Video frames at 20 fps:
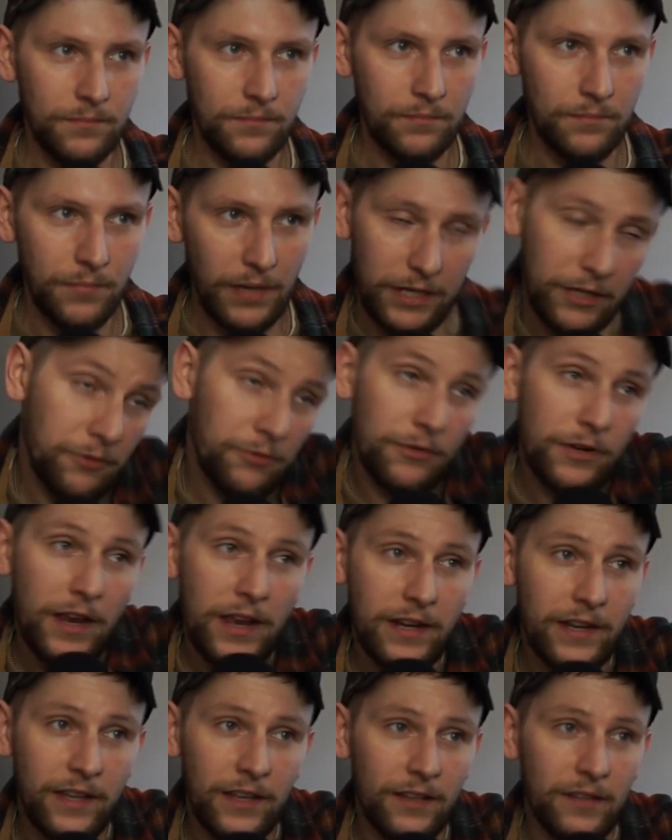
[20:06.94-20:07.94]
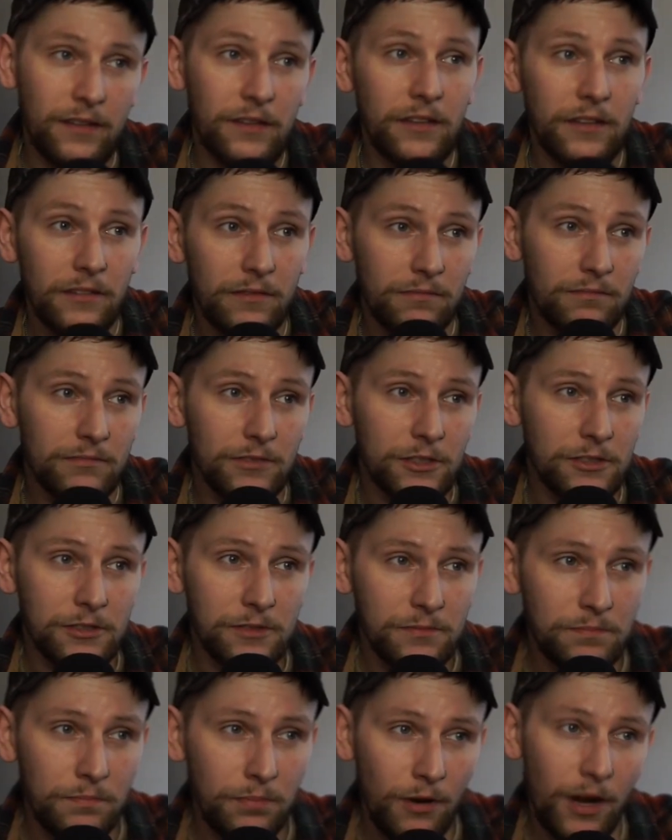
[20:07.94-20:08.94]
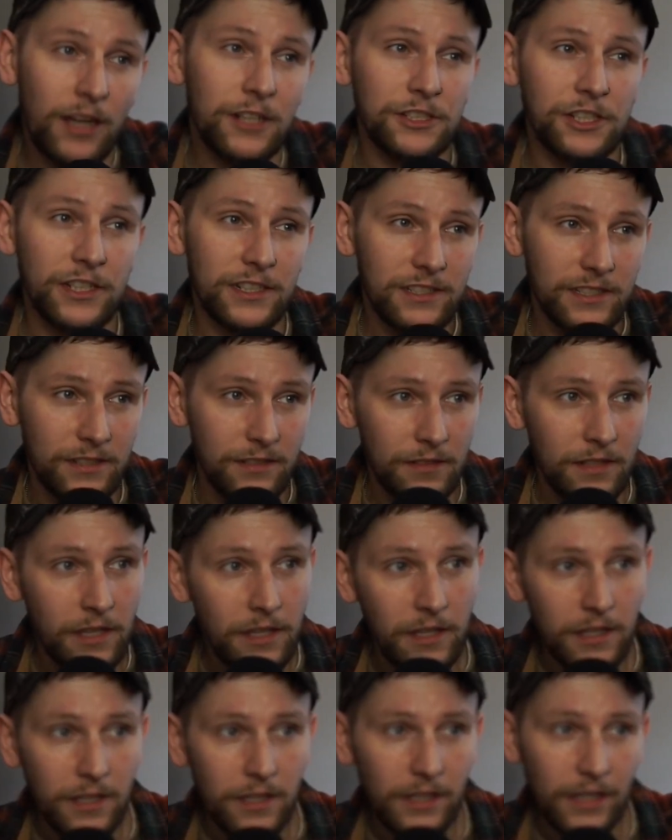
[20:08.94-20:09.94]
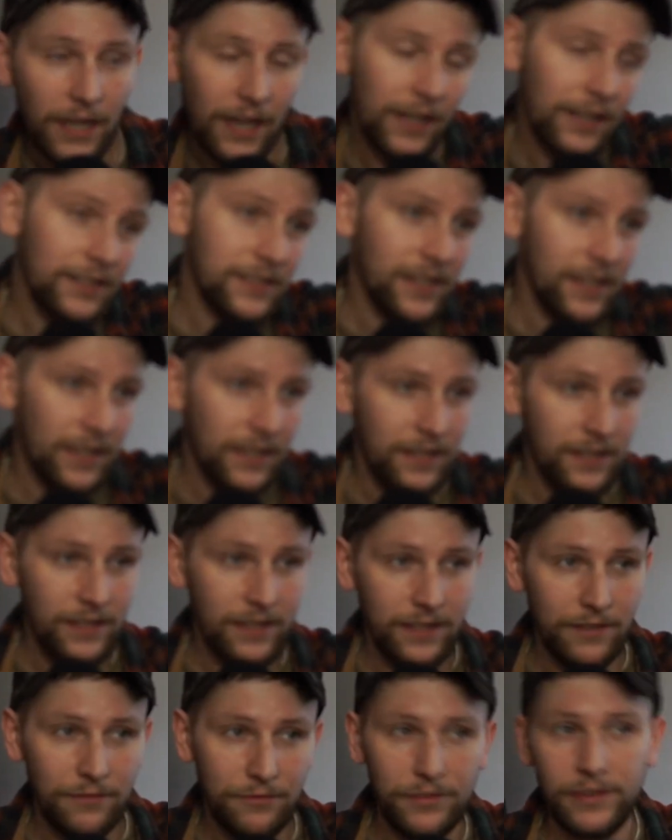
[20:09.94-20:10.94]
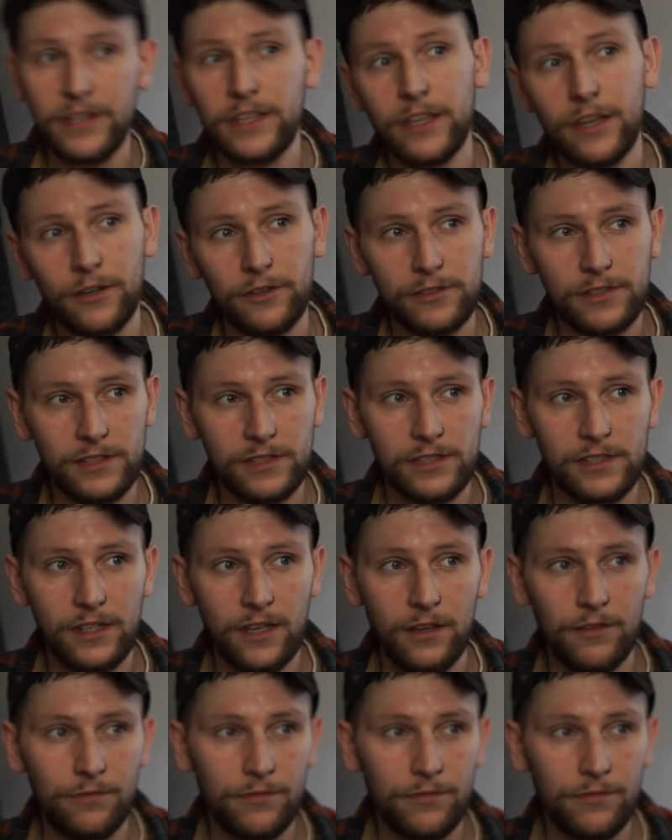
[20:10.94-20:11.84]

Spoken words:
creating just projects and content and videos and stuff,